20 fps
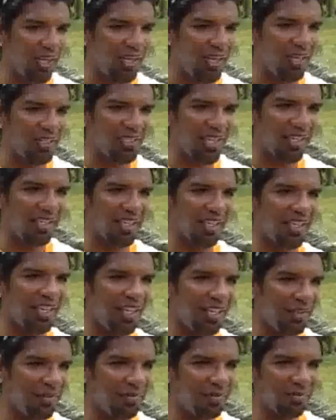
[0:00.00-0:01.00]
what a
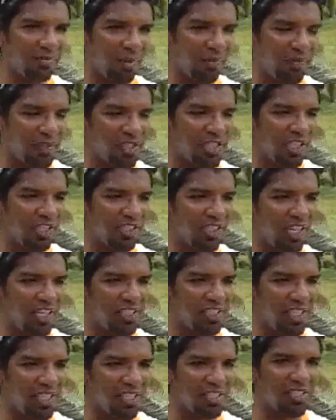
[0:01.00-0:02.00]
technical official
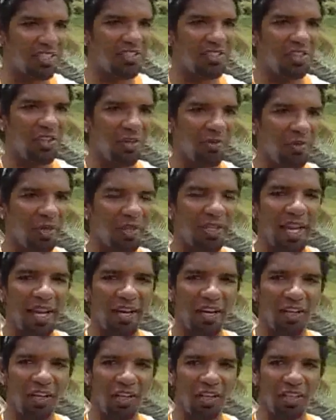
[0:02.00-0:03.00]
does is you
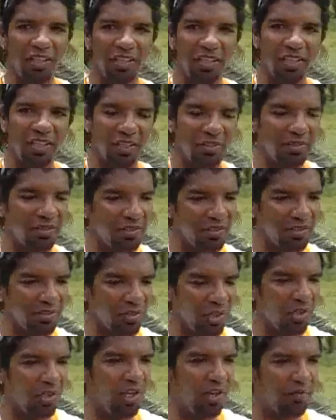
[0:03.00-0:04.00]

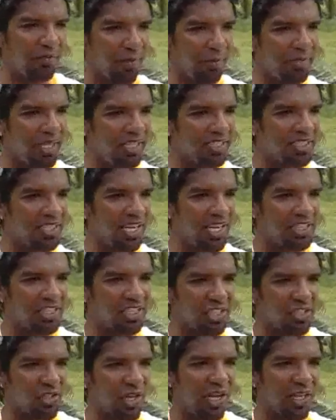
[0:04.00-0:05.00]
learn from the
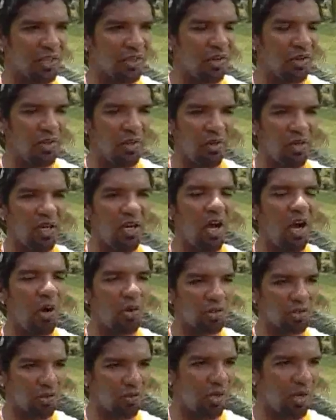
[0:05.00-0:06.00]
International Triathlon Union
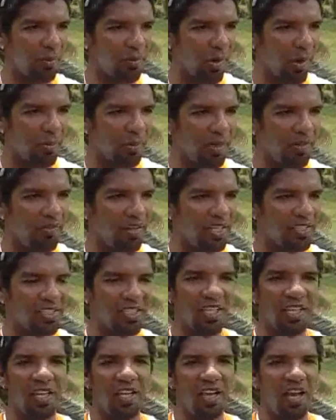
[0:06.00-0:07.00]
how to run proper
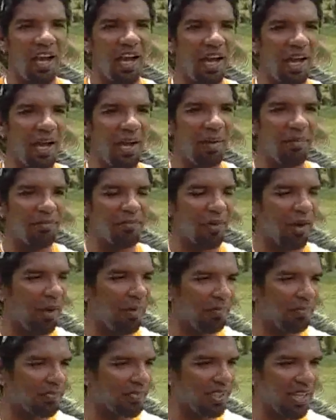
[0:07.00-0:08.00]
events.
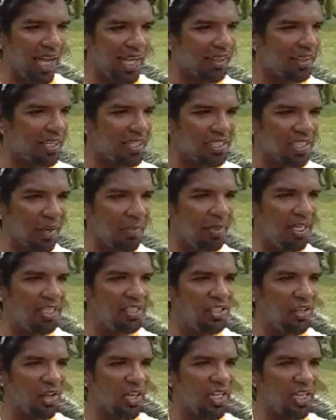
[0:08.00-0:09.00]
From athletes coming
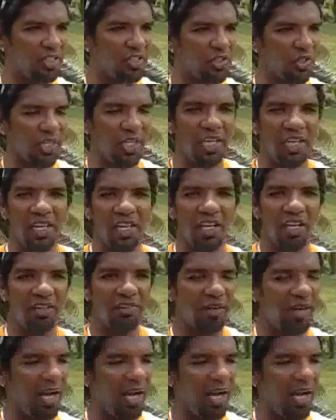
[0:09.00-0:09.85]
into your country,